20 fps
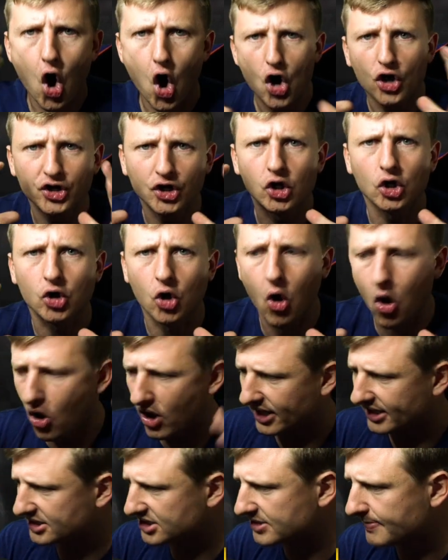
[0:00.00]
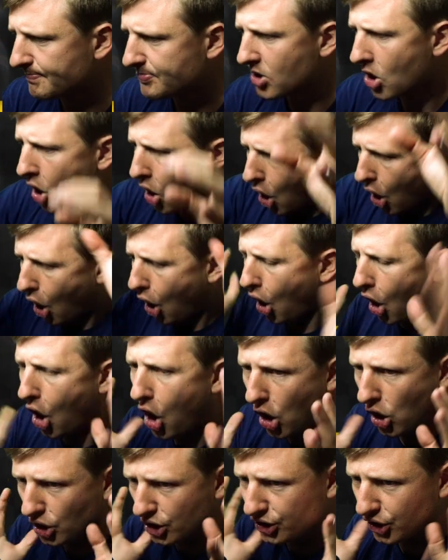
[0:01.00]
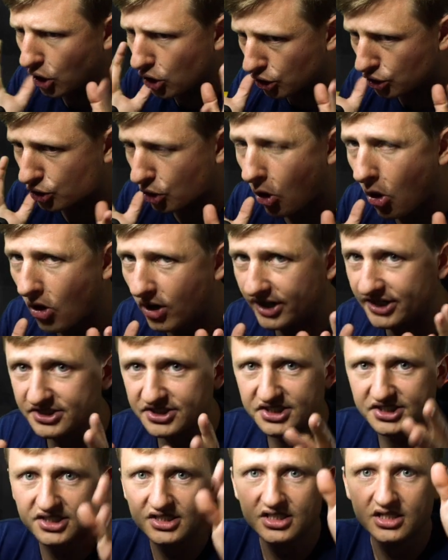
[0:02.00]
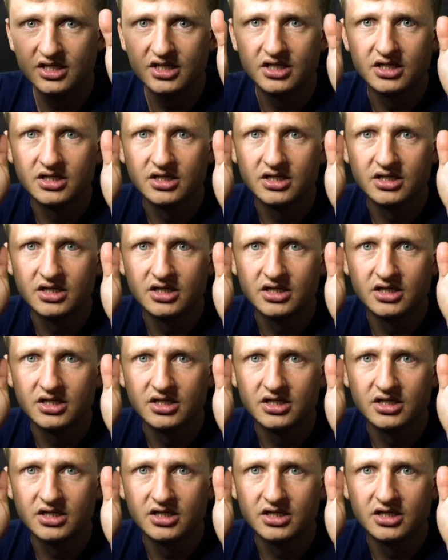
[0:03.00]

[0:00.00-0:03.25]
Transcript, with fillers: all your coins, all your coins,